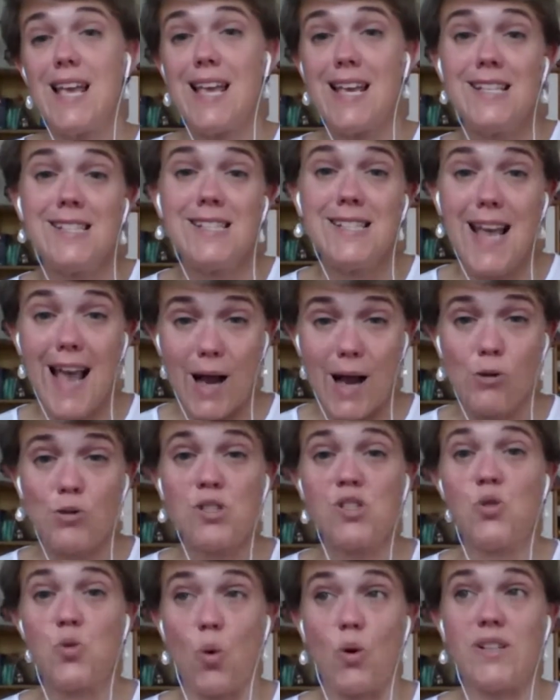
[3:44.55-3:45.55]

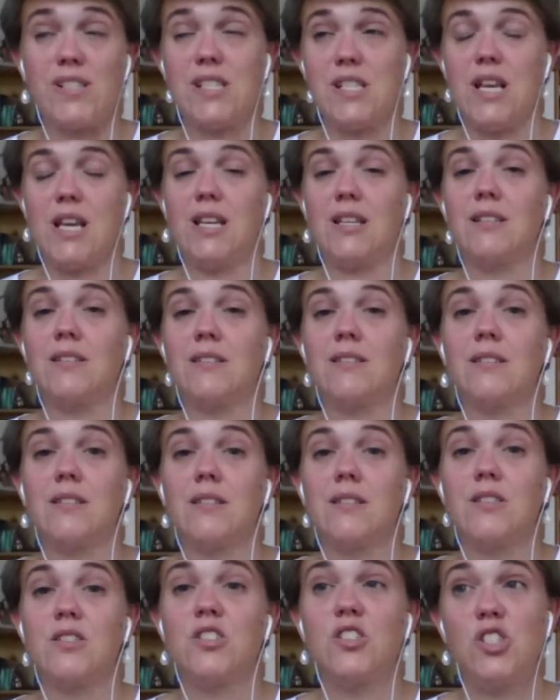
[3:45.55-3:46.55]
outsourcing
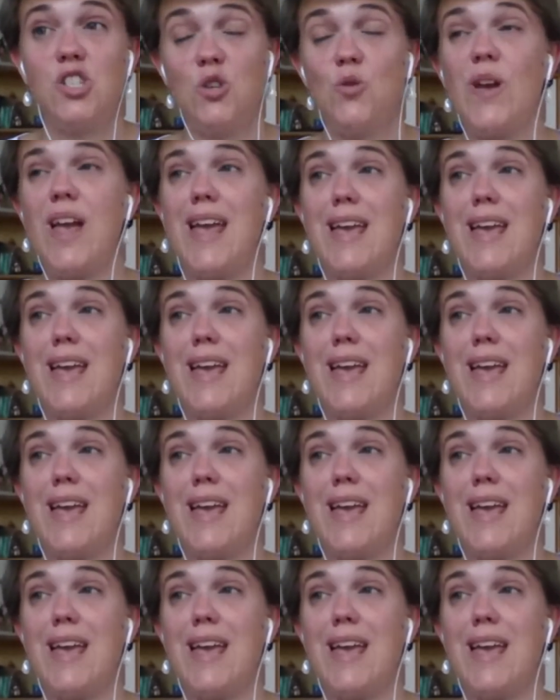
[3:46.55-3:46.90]
to